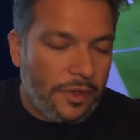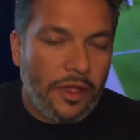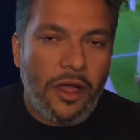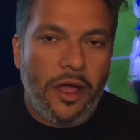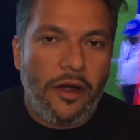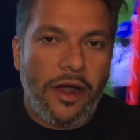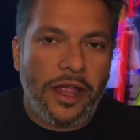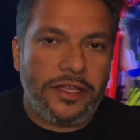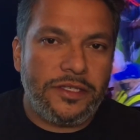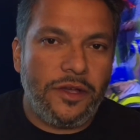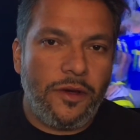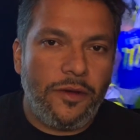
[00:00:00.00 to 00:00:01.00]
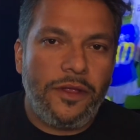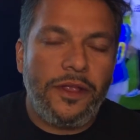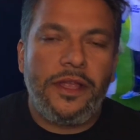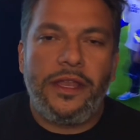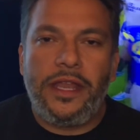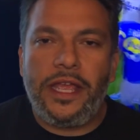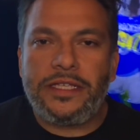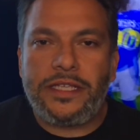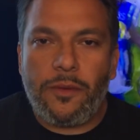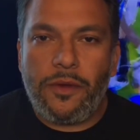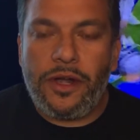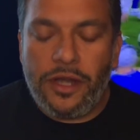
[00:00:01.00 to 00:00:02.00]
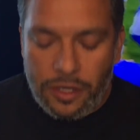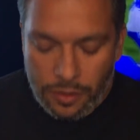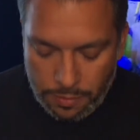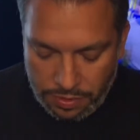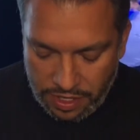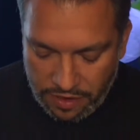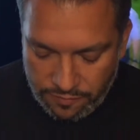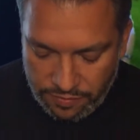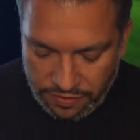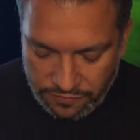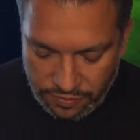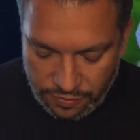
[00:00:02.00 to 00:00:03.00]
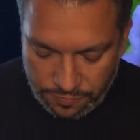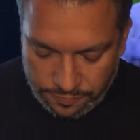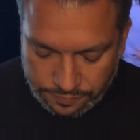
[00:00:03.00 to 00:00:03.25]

All right, so next I wanted to do a playoff preview,